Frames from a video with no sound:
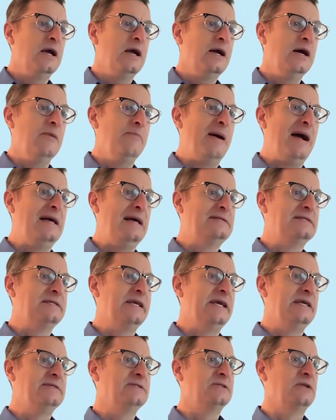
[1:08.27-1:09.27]
Uh, past
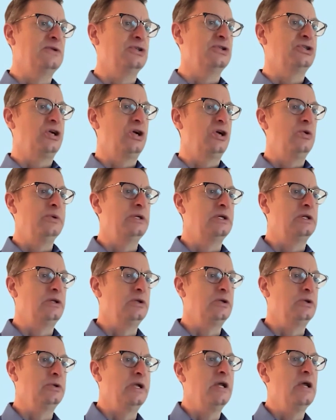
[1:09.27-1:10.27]
guests on the show
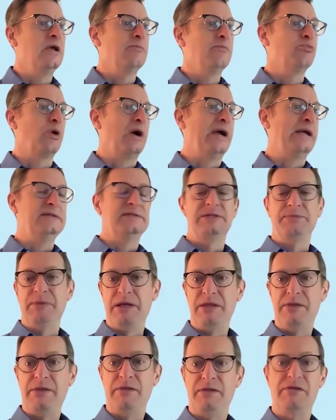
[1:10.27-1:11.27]
include Brian
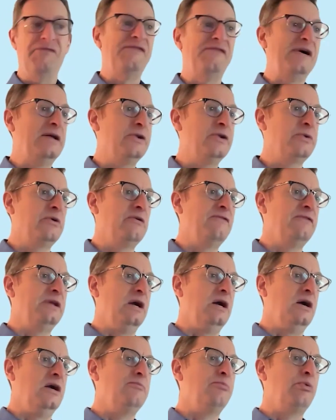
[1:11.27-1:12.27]
Smith, the founder of the
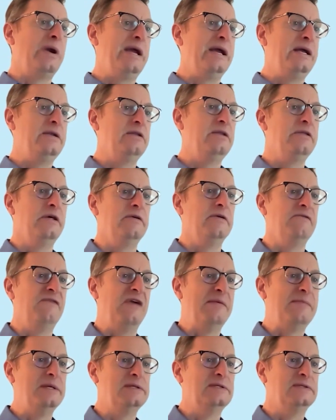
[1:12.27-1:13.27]
UGG brand, the
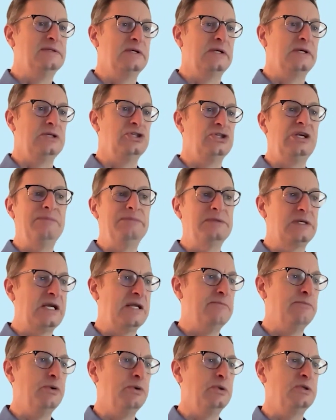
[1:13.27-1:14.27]
famous uh,
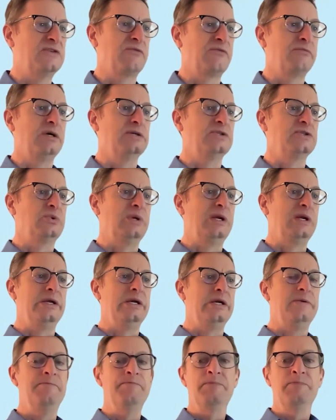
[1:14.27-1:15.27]
sheepskin boots from
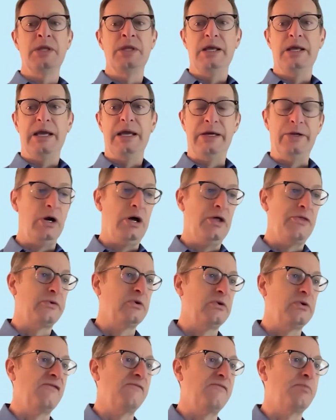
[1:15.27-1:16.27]
Australia, and
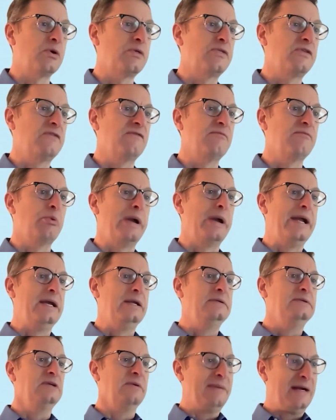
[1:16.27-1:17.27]
author of Birth of a
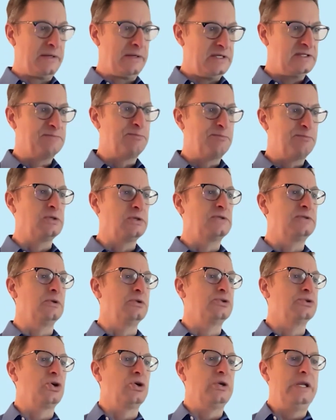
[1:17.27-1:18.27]
Brand about his personal
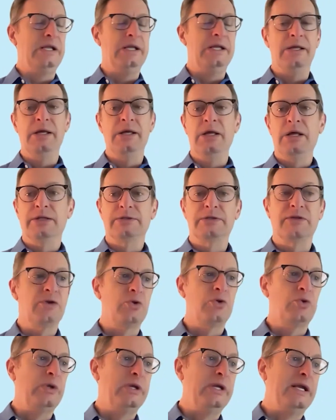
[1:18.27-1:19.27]
journey to the
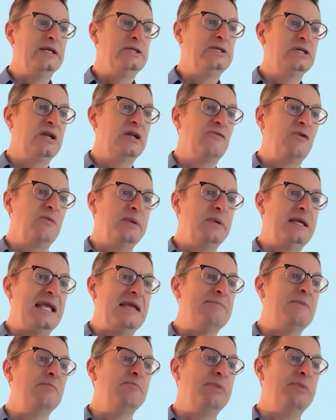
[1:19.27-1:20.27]
creation of what
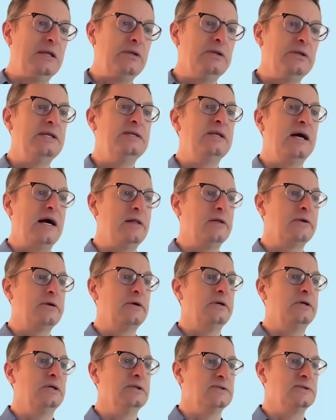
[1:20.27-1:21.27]
became a billion
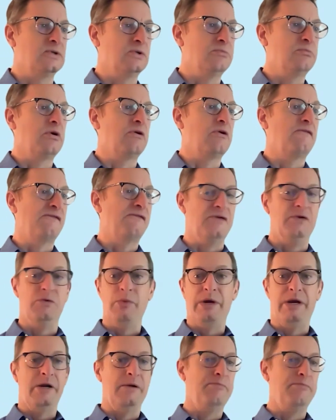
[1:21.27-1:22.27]
dollar consumer
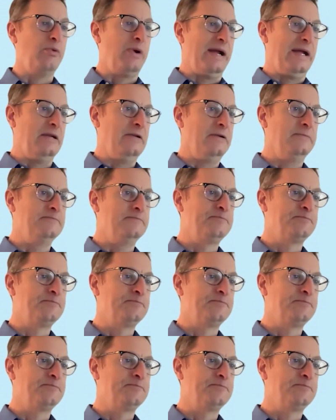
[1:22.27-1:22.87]
footwear brand.